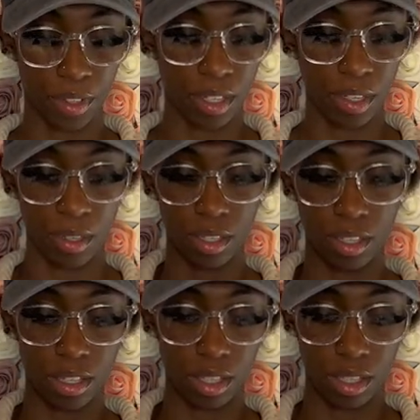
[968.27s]
So,
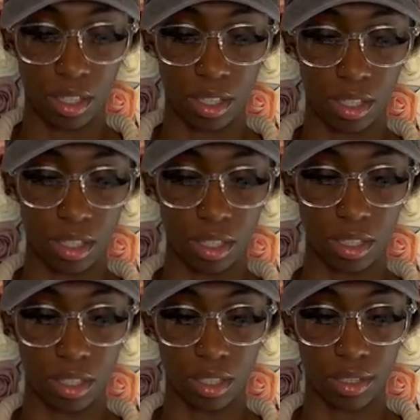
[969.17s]
yeah,
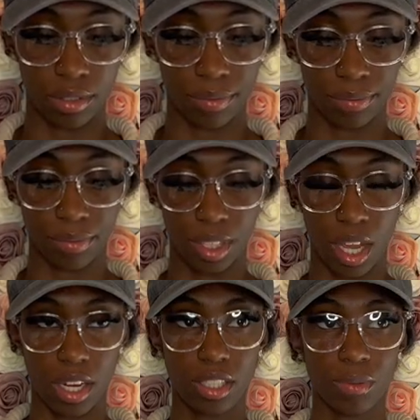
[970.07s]
excuse my rent. It
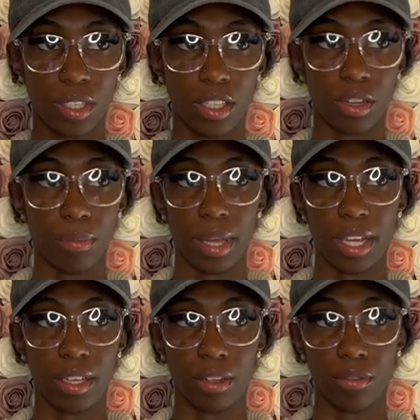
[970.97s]
does work.
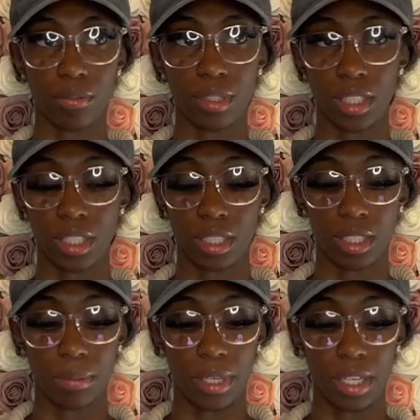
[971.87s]
And go buy it.